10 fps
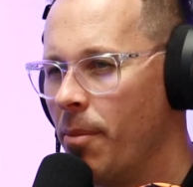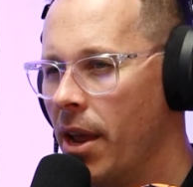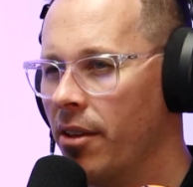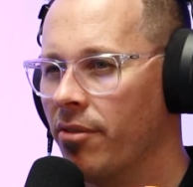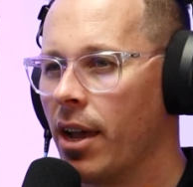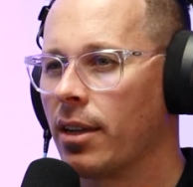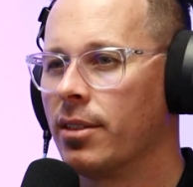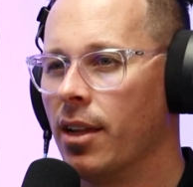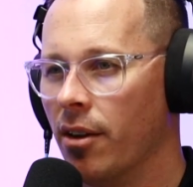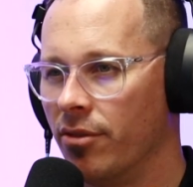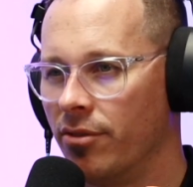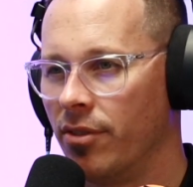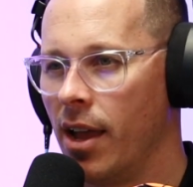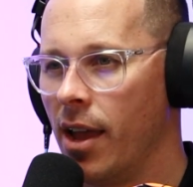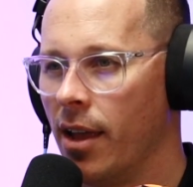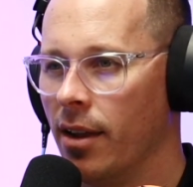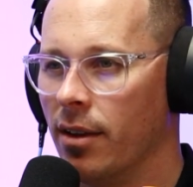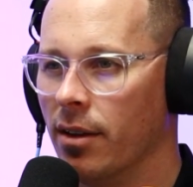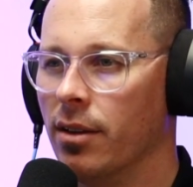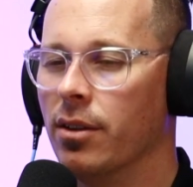Medivac stuff,
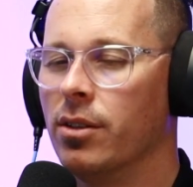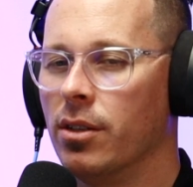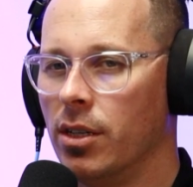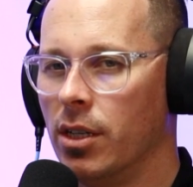and